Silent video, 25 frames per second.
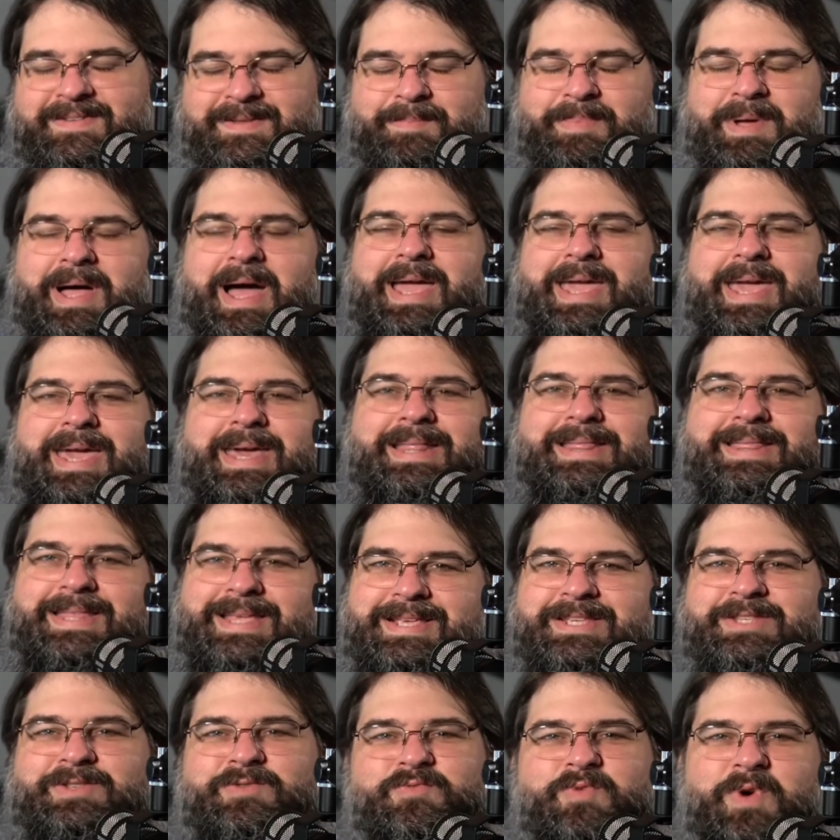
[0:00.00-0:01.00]
to buy at
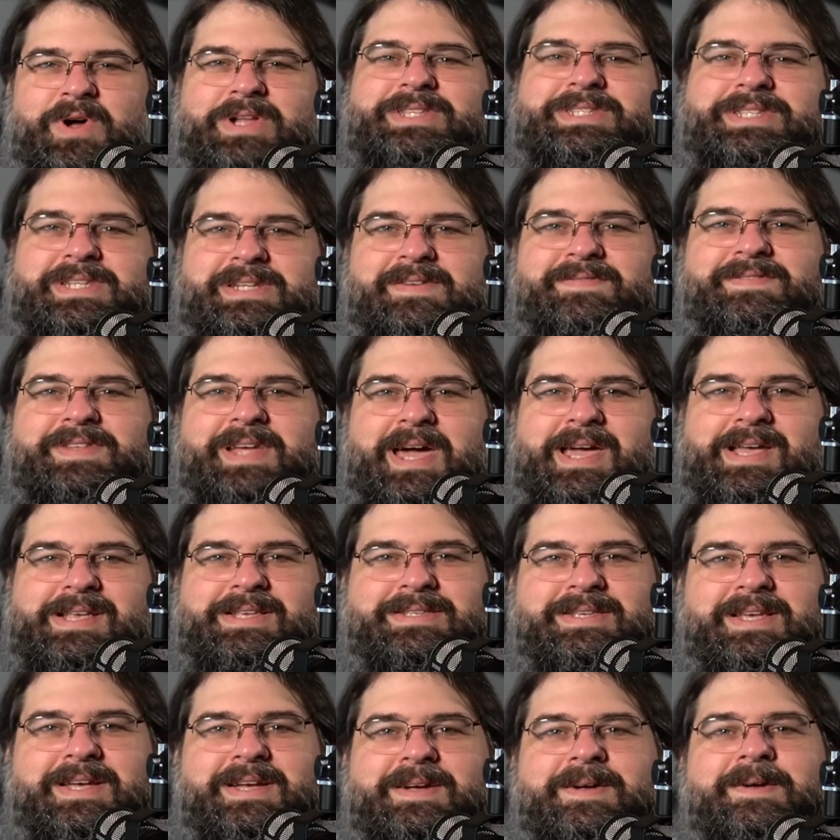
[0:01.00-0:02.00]
least one set of
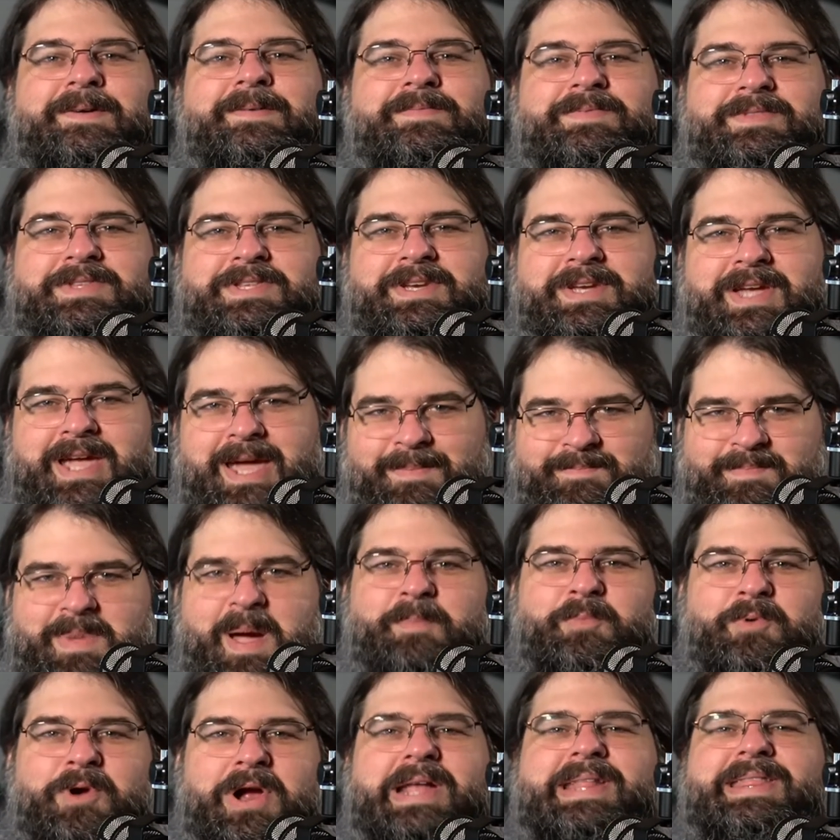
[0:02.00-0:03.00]
dice to
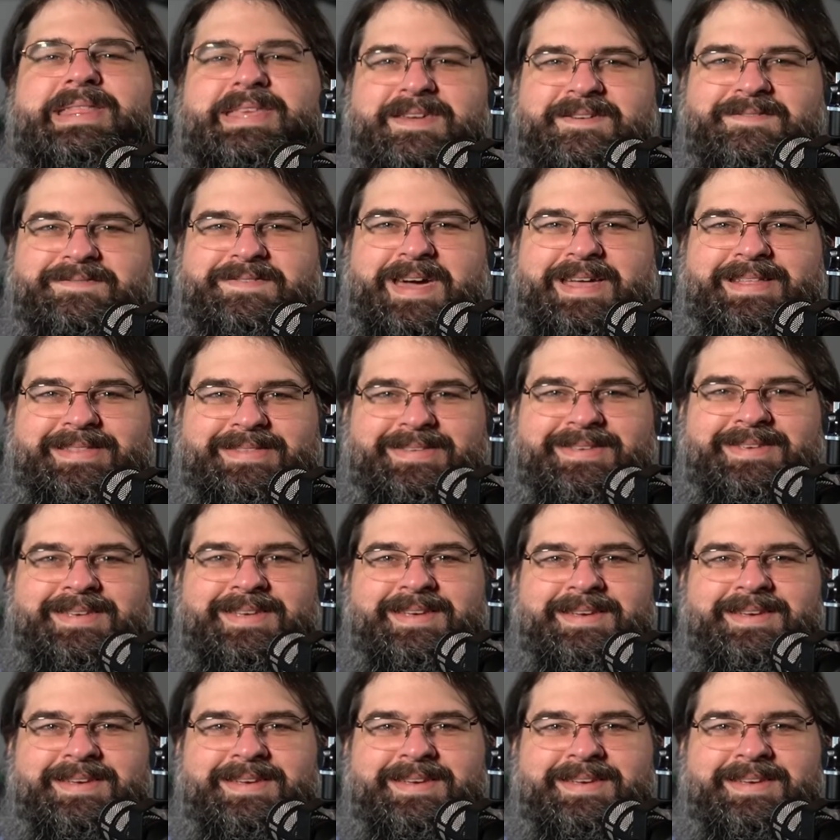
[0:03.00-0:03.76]
commemorate the event.